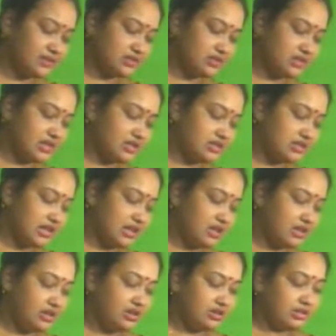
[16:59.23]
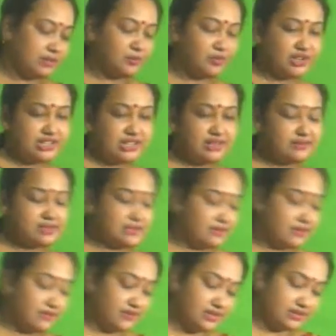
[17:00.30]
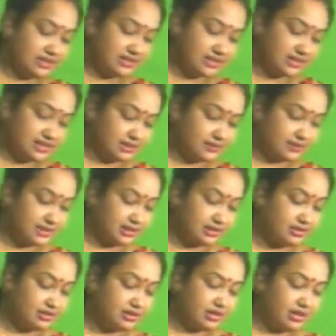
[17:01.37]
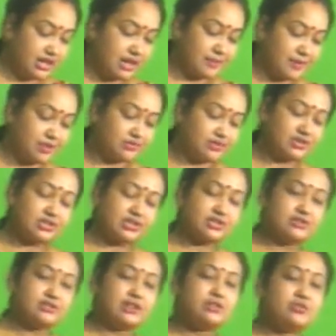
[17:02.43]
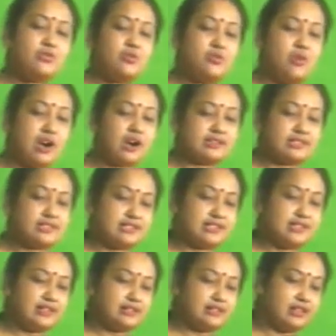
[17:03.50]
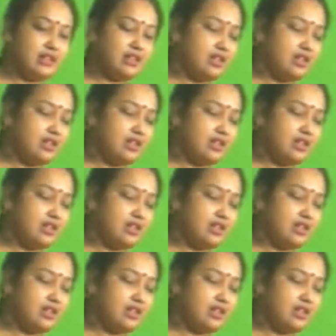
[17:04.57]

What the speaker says: stanza, the poet gives a vivid description about the children who are sitting in the